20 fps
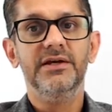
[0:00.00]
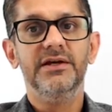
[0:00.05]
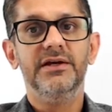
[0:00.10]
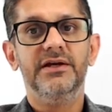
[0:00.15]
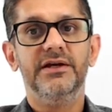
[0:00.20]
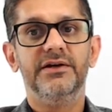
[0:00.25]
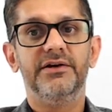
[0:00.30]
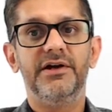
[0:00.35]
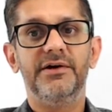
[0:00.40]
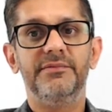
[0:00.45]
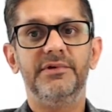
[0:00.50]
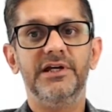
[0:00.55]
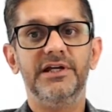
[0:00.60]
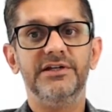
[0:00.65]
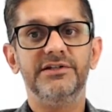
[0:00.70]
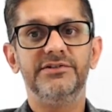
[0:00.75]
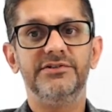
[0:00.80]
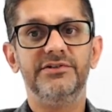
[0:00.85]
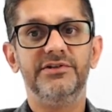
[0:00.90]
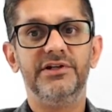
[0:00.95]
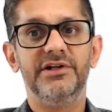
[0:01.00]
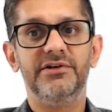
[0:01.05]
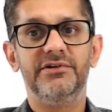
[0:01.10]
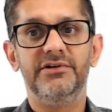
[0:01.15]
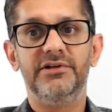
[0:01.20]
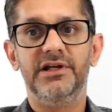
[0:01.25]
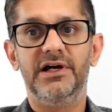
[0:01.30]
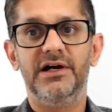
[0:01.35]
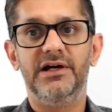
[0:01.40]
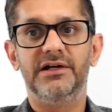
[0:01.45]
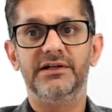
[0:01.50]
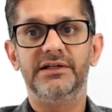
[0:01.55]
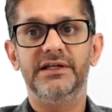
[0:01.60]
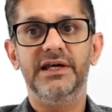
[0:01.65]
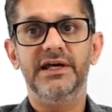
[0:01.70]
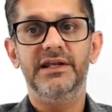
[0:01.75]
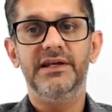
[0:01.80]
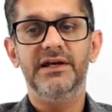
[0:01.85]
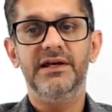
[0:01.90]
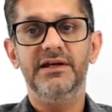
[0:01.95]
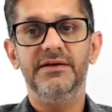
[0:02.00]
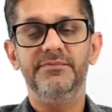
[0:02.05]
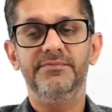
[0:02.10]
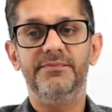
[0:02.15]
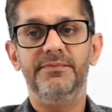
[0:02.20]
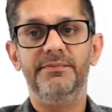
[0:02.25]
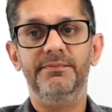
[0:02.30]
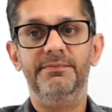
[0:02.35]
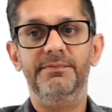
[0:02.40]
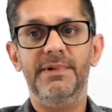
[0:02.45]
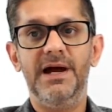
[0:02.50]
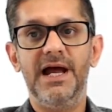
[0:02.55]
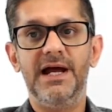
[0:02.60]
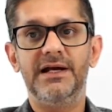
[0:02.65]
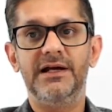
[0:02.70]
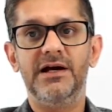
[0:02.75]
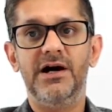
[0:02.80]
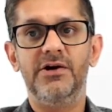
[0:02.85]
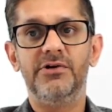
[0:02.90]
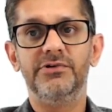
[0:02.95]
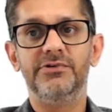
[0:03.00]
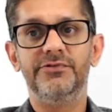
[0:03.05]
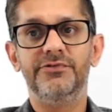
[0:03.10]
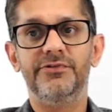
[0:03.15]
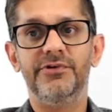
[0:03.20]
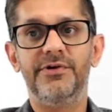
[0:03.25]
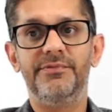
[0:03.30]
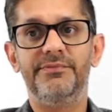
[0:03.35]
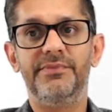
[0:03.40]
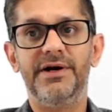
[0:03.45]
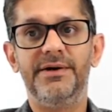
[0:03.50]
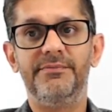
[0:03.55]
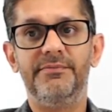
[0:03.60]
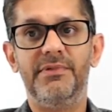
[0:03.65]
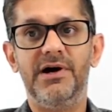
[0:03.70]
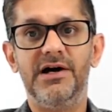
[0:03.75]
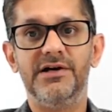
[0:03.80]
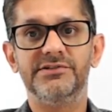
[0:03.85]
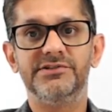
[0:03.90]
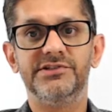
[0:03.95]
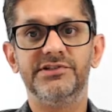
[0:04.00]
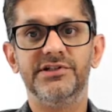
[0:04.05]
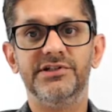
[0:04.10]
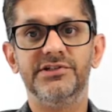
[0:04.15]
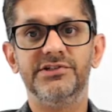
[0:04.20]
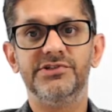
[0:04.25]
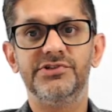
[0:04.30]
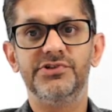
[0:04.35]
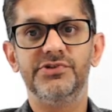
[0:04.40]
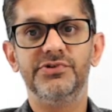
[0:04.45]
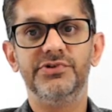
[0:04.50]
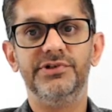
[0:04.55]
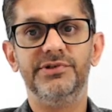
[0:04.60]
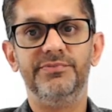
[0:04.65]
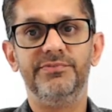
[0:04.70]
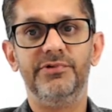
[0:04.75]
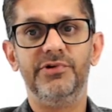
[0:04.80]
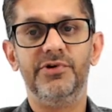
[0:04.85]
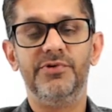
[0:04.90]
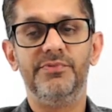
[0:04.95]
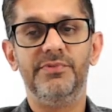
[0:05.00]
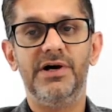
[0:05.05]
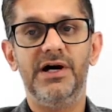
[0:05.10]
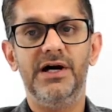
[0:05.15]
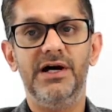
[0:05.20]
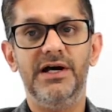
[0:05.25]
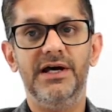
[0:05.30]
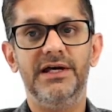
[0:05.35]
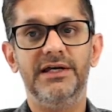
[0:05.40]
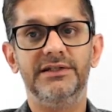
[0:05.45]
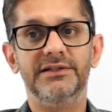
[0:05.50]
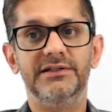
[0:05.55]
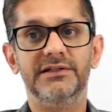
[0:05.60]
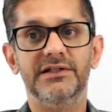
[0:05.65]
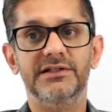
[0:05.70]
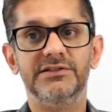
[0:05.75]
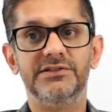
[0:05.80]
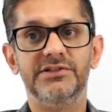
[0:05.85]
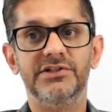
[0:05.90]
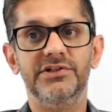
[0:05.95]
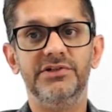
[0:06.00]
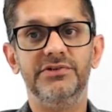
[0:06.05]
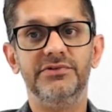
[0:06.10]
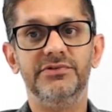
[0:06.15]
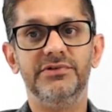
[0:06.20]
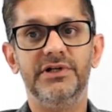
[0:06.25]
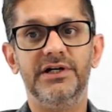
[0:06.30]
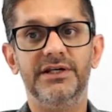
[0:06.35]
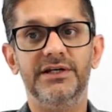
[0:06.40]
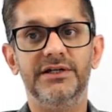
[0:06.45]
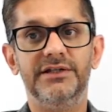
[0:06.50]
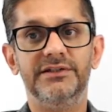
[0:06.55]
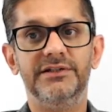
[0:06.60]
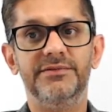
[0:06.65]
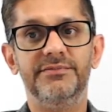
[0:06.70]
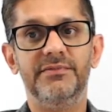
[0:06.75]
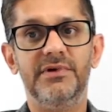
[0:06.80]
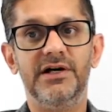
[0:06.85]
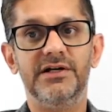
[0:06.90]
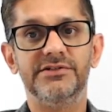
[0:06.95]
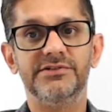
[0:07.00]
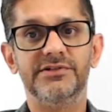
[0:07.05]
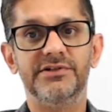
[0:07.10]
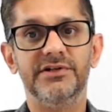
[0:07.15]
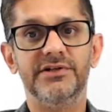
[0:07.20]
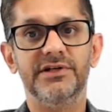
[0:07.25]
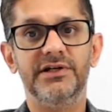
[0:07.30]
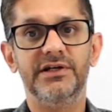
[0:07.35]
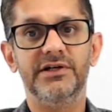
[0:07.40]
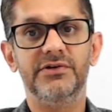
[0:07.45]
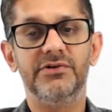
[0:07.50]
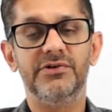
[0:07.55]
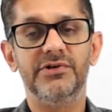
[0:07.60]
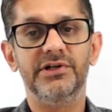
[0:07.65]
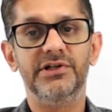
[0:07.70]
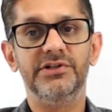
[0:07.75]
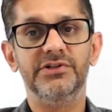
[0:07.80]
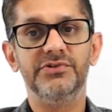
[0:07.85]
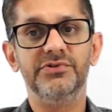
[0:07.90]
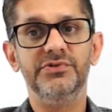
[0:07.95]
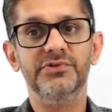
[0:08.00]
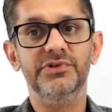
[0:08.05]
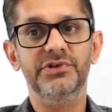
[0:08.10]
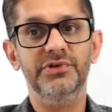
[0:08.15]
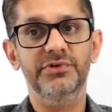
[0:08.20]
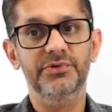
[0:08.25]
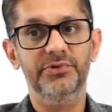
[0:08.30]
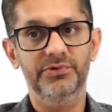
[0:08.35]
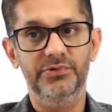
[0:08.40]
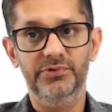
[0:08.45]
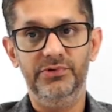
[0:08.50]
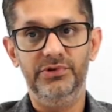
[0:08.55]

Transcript: Ramesh Nirola, can I back out from my master's to diploma and continue another master according to new rule?